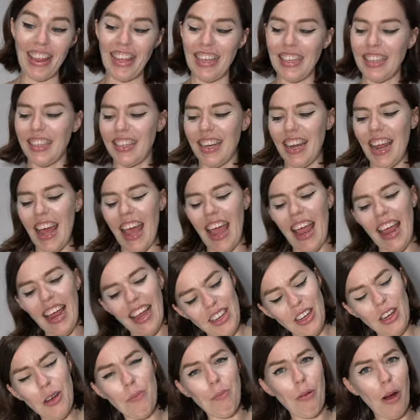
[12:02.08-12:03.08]
these today.
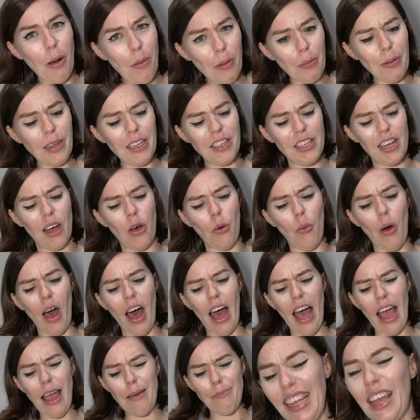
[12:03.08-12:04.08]
You can probably tell
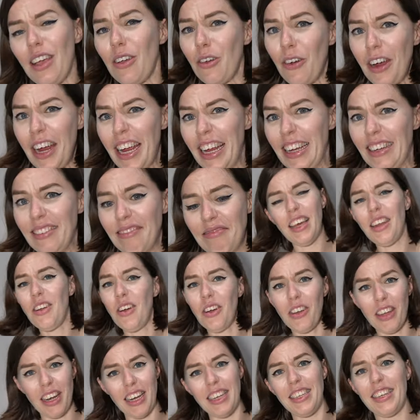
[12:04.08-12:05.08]
why. They're green. They're
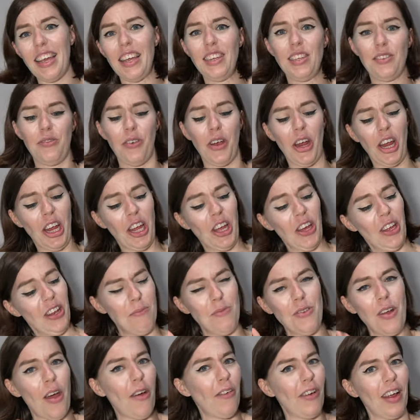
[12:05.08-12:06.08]
not gonna taste very good.
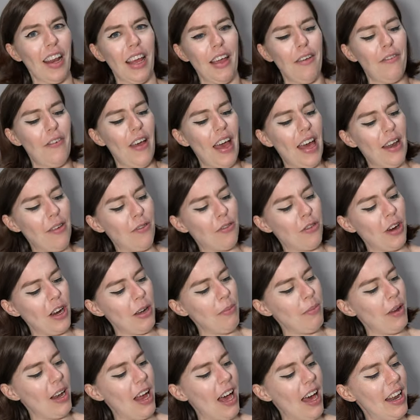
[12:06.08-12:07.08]
I'm not really a fan of
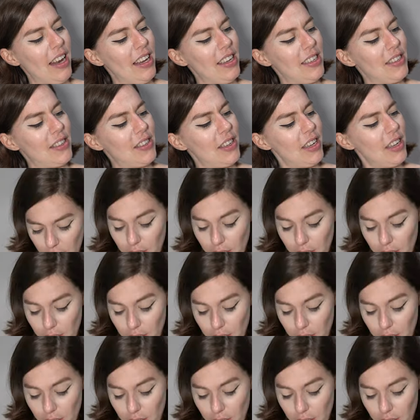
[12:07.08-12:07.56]
green bananas.